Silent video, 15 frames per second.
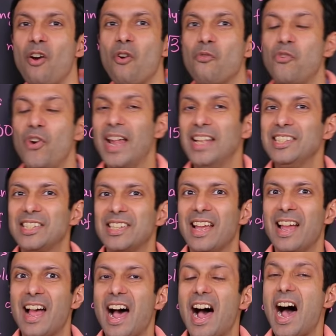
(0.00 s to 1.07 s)
Friends,
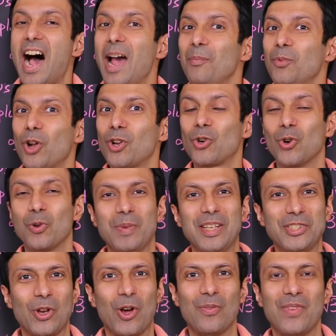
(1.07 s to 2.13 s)
I'm not going to be
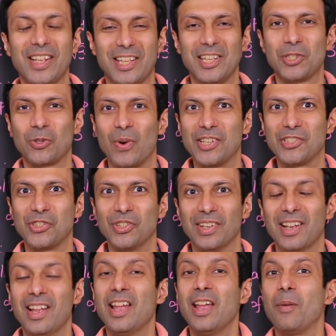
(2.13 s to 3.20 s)
solving this question